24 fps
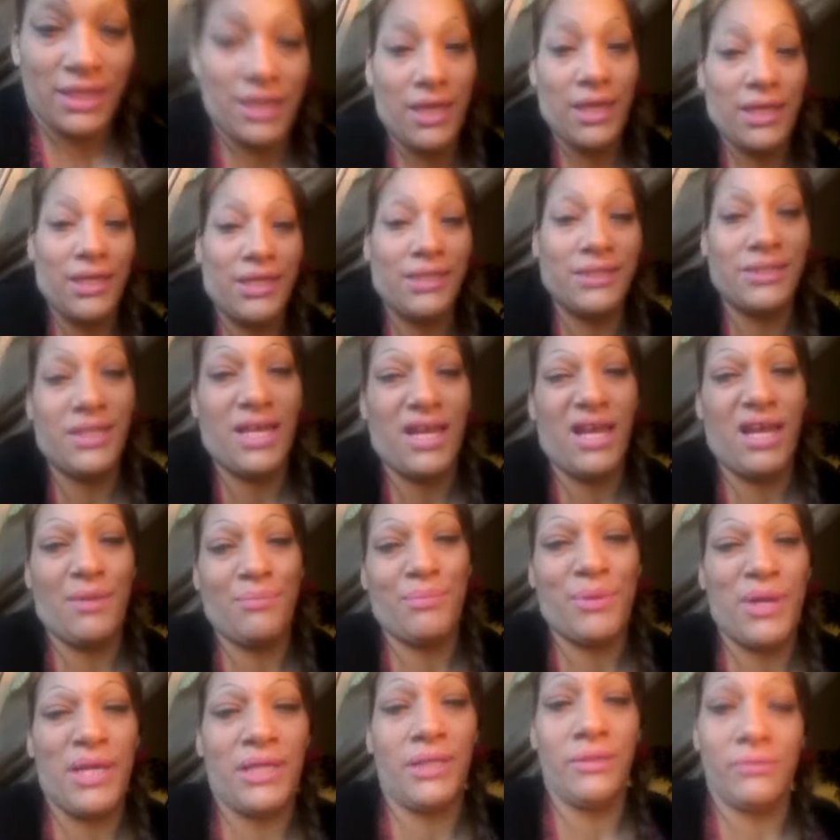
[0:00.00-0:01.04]
And I
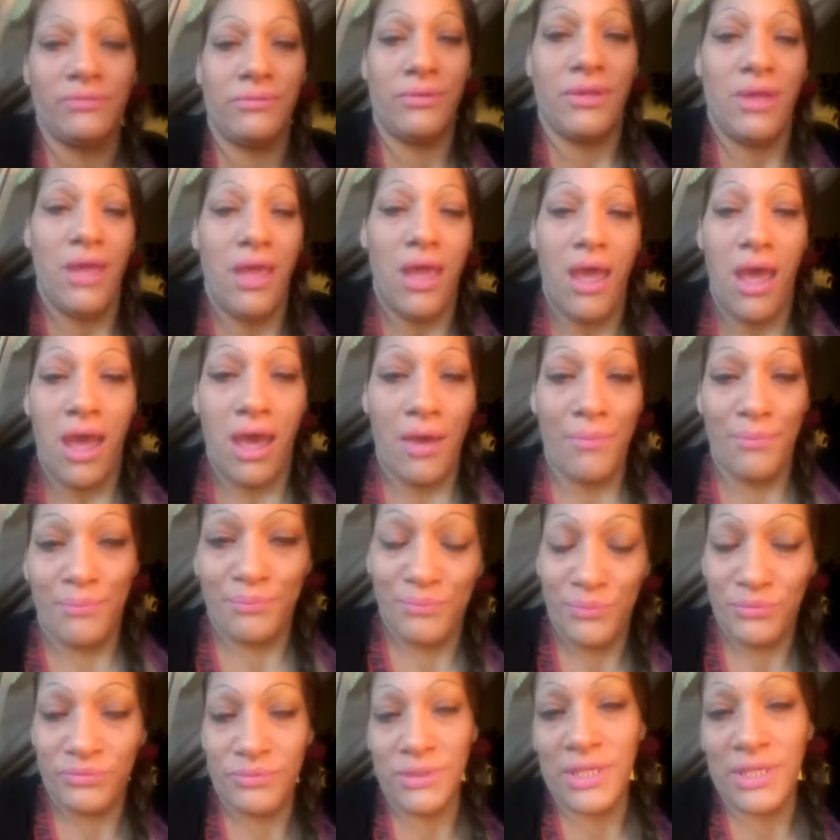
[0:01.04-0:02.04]
probably, I'm